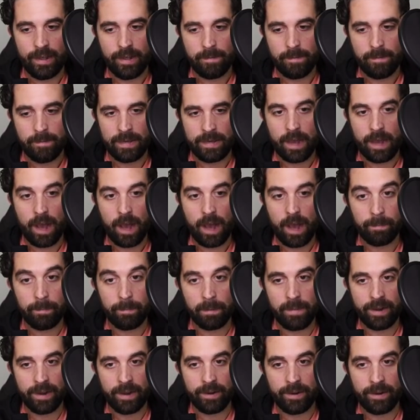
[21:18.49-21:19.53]
be
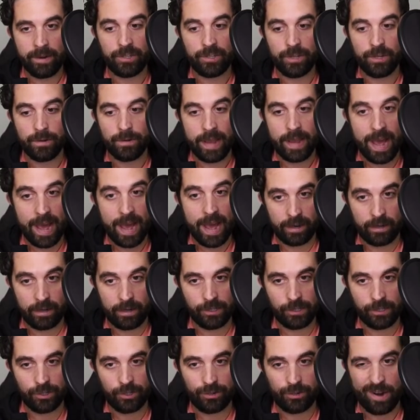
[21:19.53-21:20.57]
complementary to
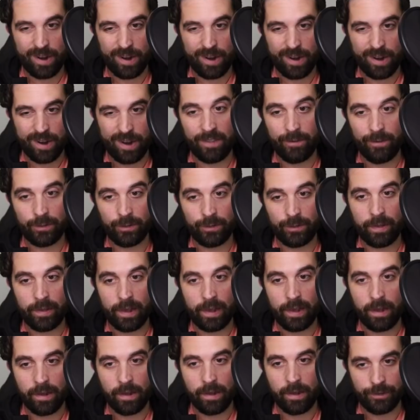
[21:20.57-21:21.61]
Catalyst drives, and there's only
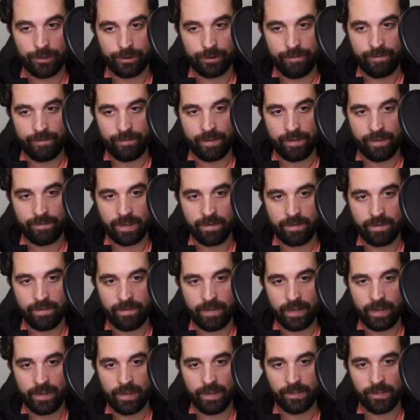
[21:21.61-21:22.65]
150 of
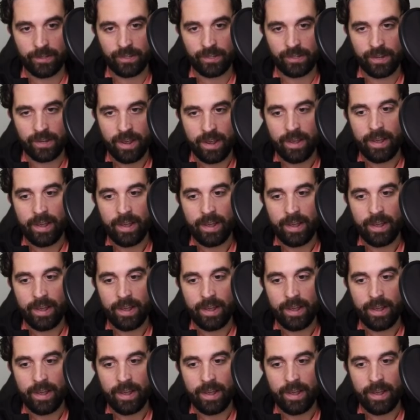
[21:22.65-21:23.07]
these,